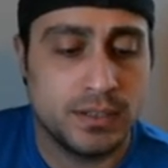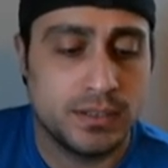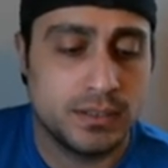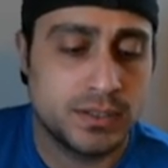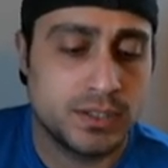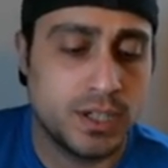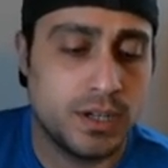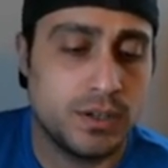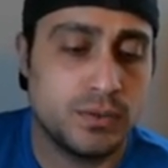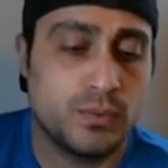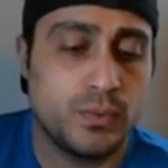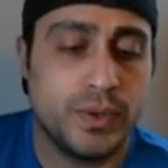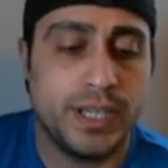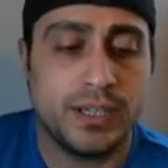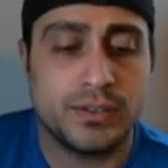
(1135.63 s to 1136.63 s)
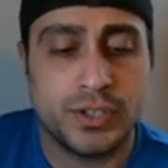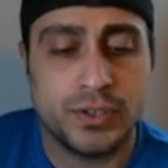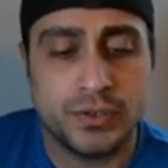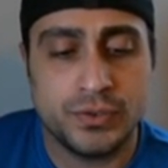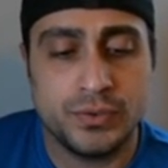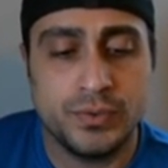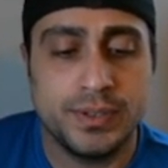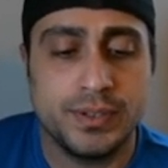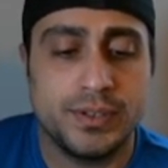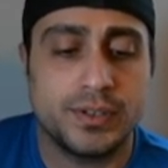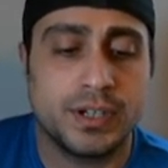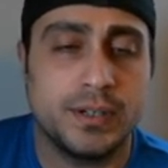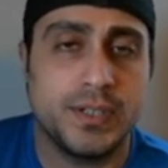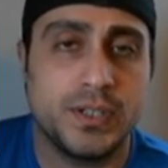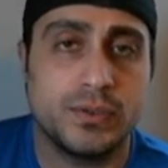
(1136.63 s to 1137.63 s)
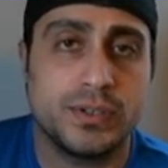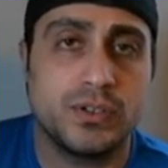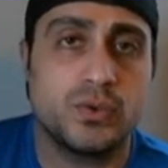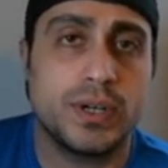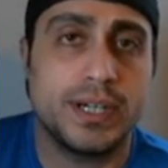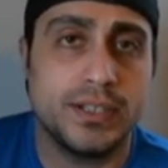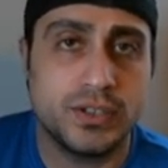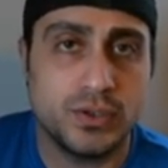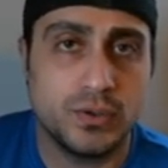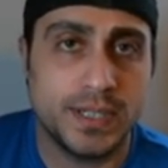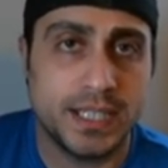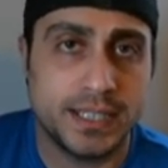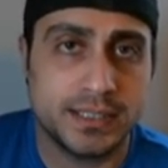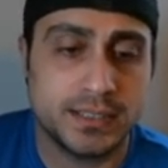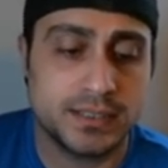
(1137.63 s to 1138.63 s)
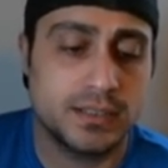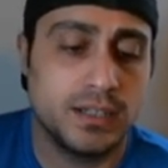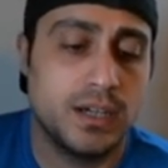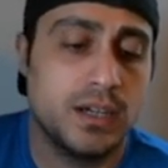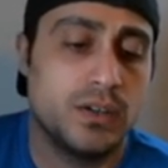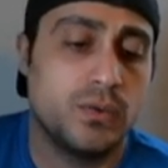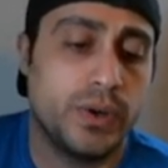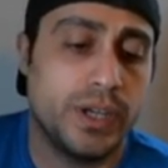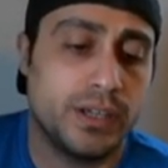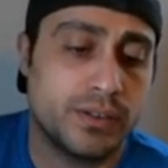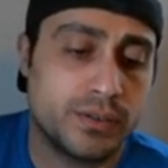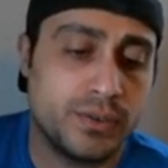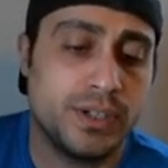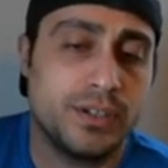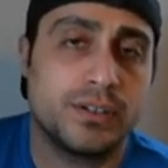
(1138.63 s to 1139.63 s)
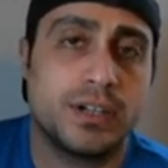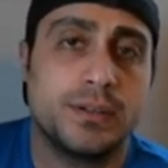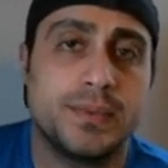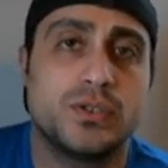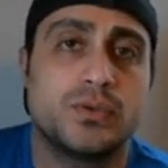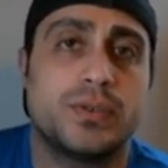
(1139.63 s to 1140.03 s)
So week 2, you're going to be doing 22 minutes. Week 3, you're going to be